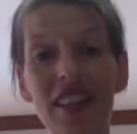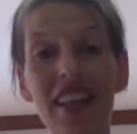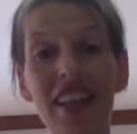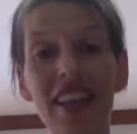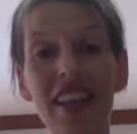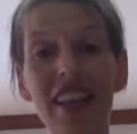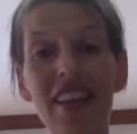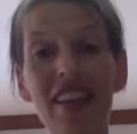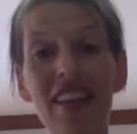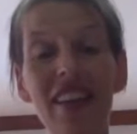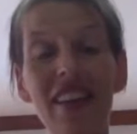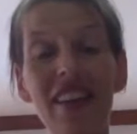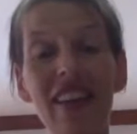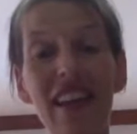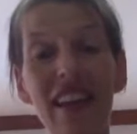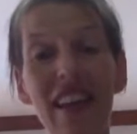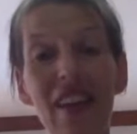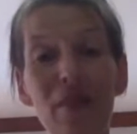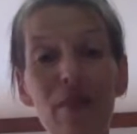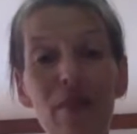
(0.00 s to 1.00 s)
and
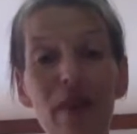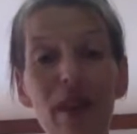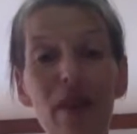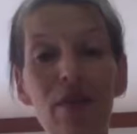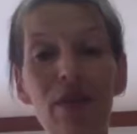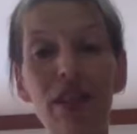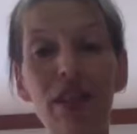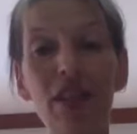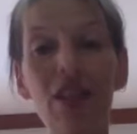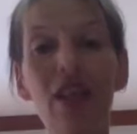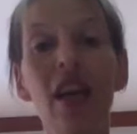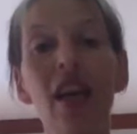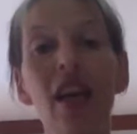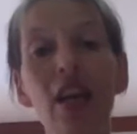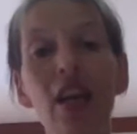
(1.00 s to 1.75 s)
can have benefits.